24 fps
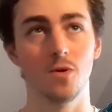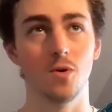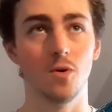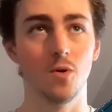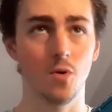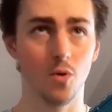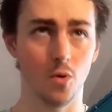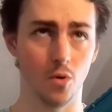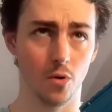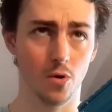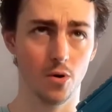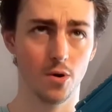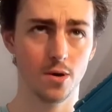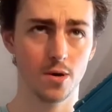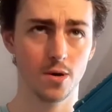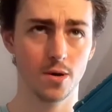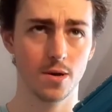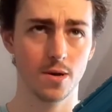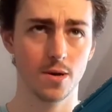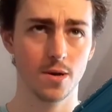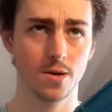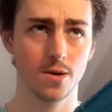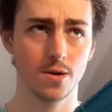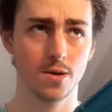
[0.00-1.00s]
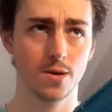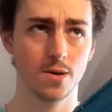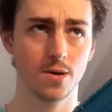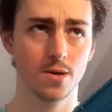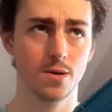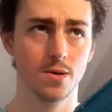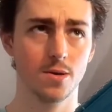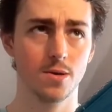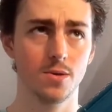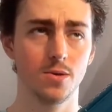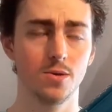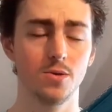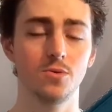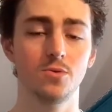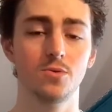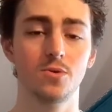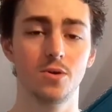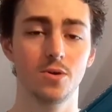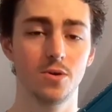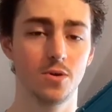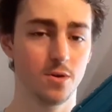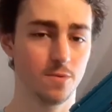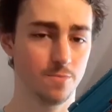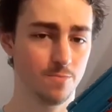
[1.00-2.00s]
Or you
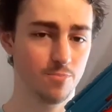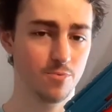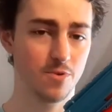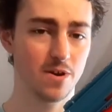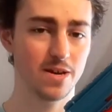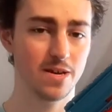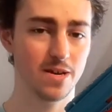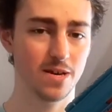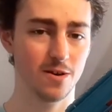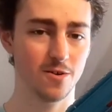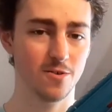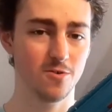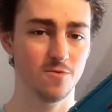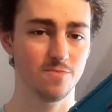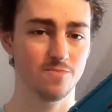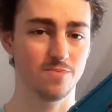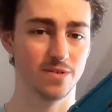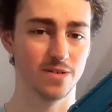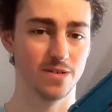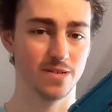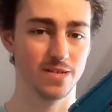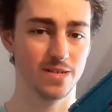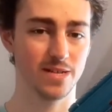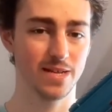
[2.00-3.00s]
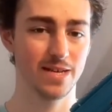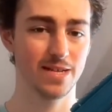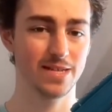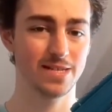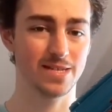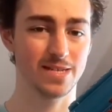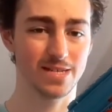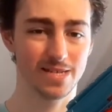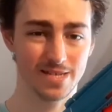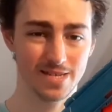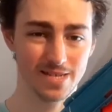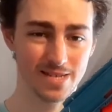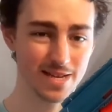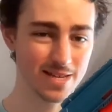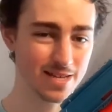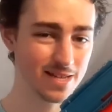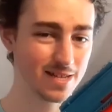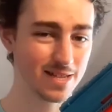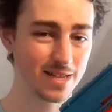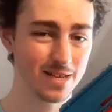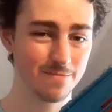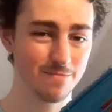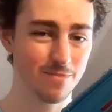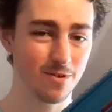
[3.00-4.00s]
could break it open. It's
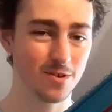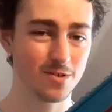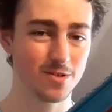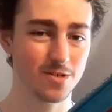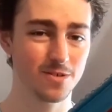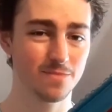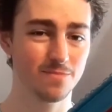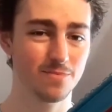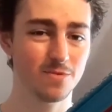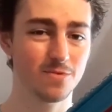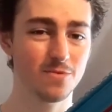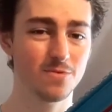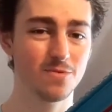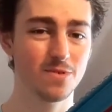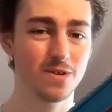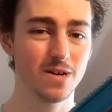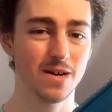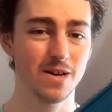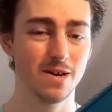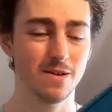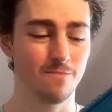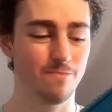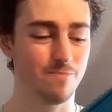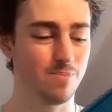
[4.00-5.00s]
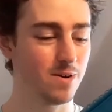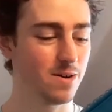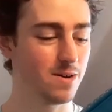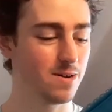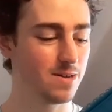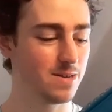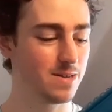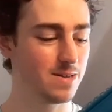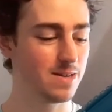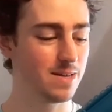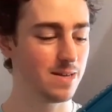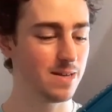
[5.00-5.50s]
technically possible, but